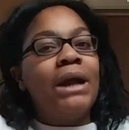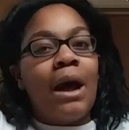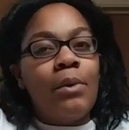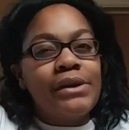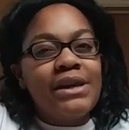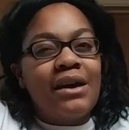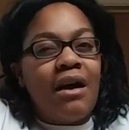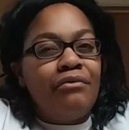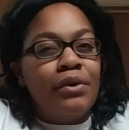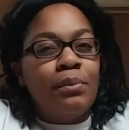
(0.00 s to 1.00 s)
But I wasn't
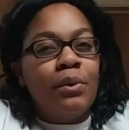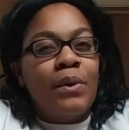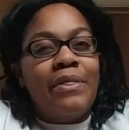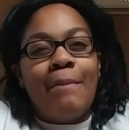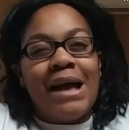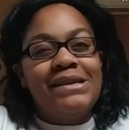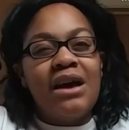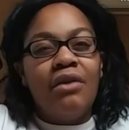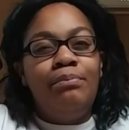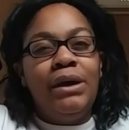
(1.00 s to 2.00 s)
comfortable with
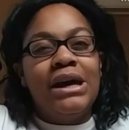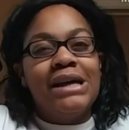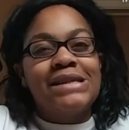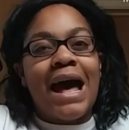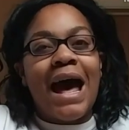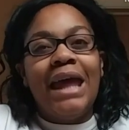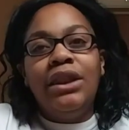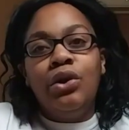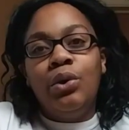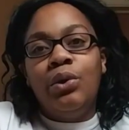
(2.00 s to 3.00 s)
myself because I
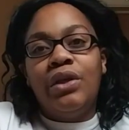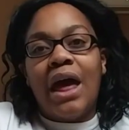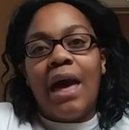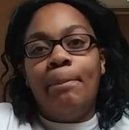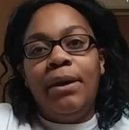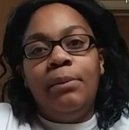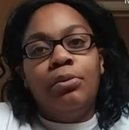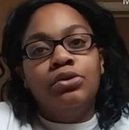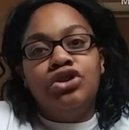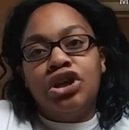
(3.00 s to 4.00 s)
knew that
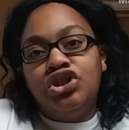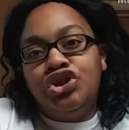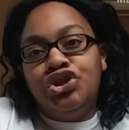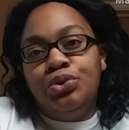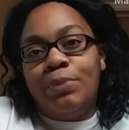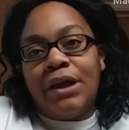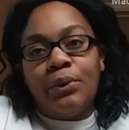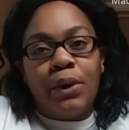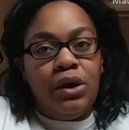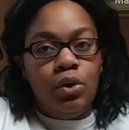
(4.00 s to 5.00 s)
people judge you by
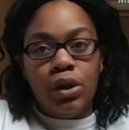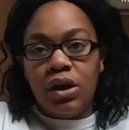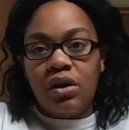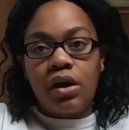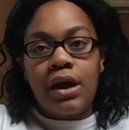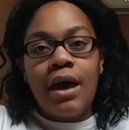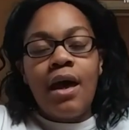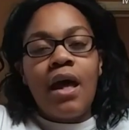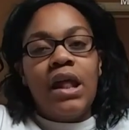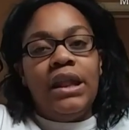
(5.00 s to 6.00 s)
the way you look,
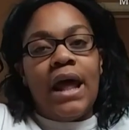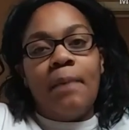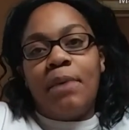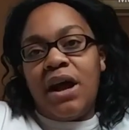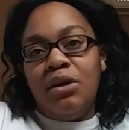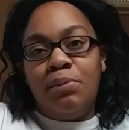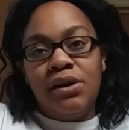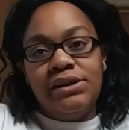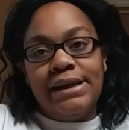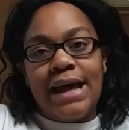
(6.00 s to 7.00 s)
not by your
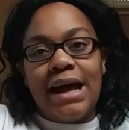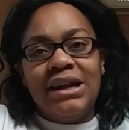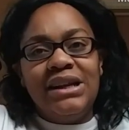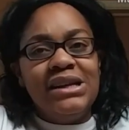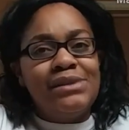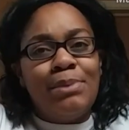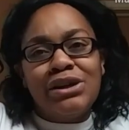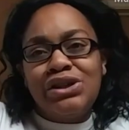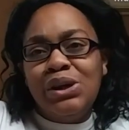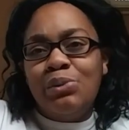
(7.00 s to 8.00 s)
personality,
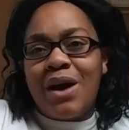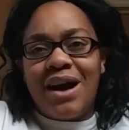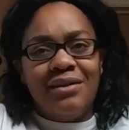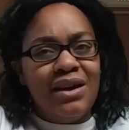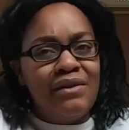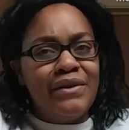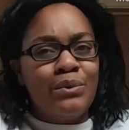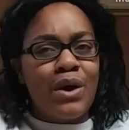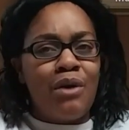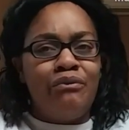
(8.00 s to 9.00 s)
especially where I live
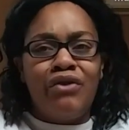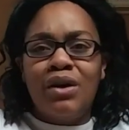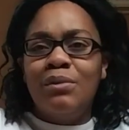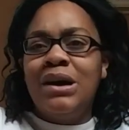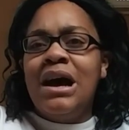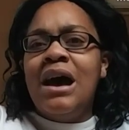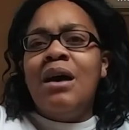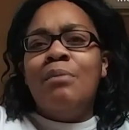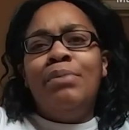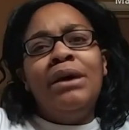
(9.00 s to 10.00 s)
and where I'm from.
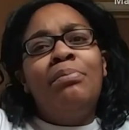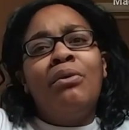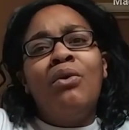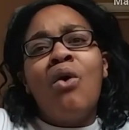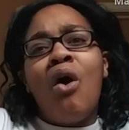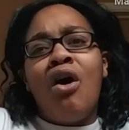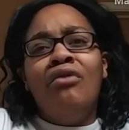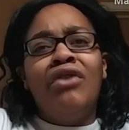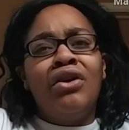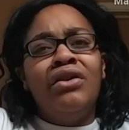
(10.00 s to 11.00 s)
People
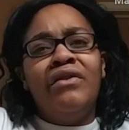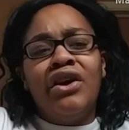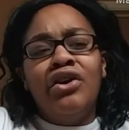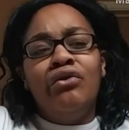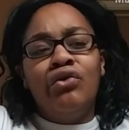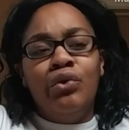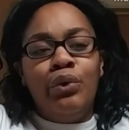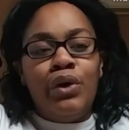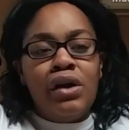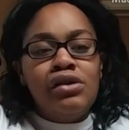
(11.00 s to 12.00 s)
are very, very
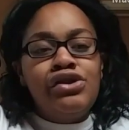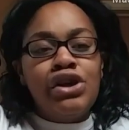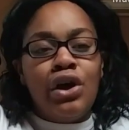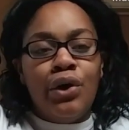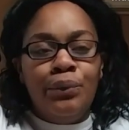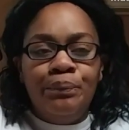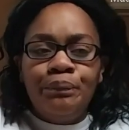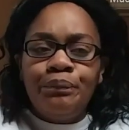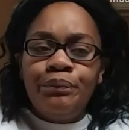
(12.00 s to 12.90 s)
rude. So